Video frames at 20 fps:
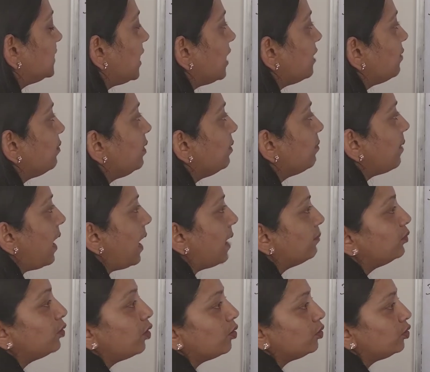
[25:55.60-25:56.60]
can be
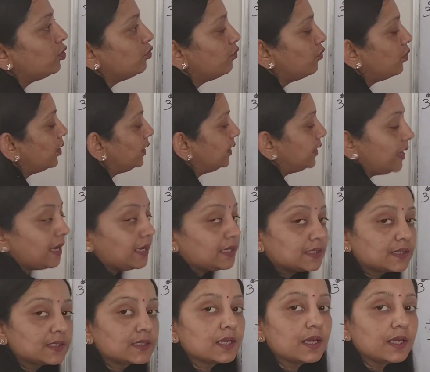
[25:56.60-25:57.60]
mapped onto
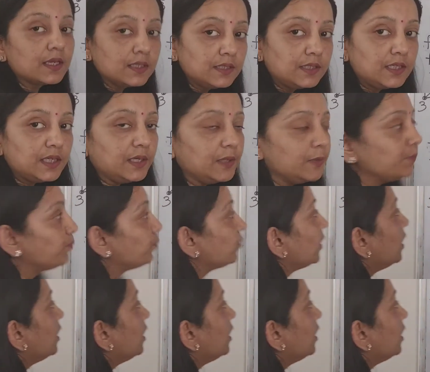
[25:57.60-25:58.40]
vertex D.